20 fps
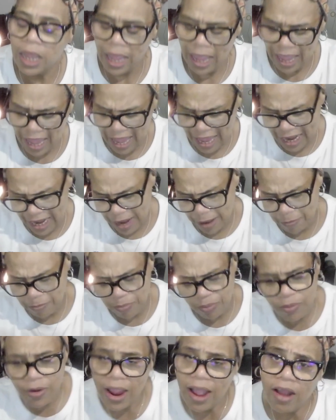And I'm
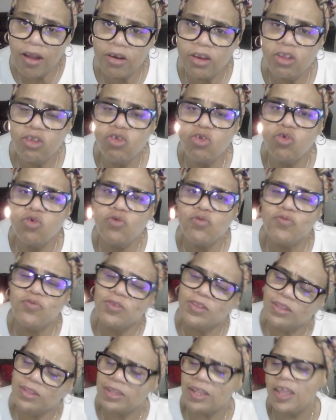proud of you for
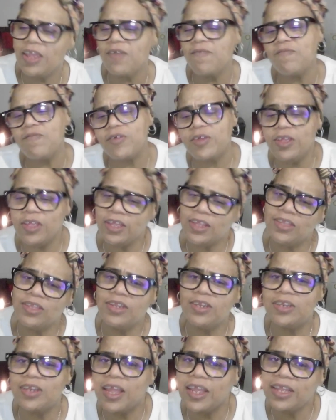saying, forget the
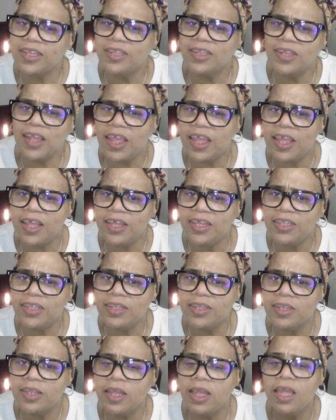
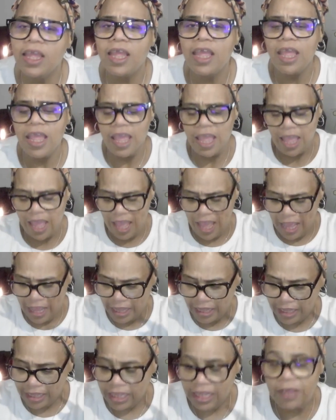naysayers
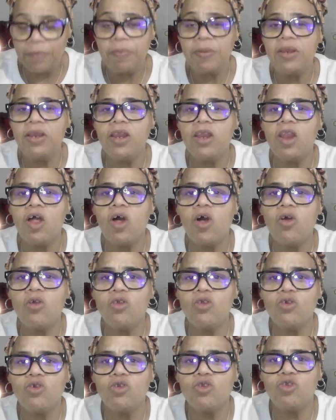and keeping along
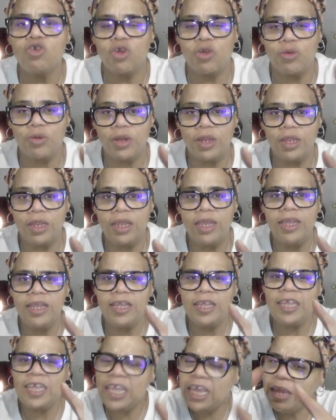your journey.
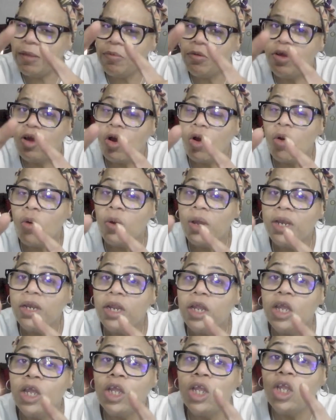Keep going.
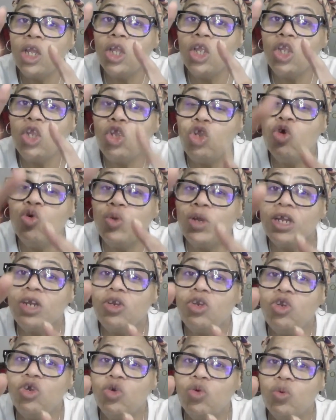You
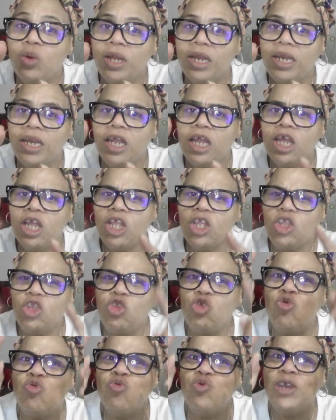can do it.
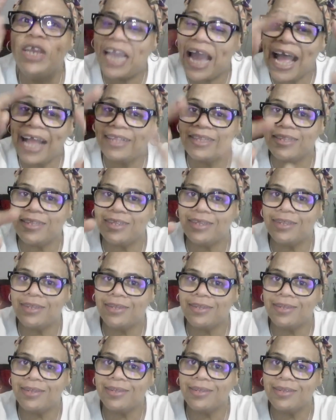You got
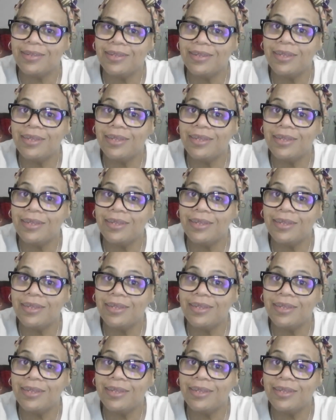this.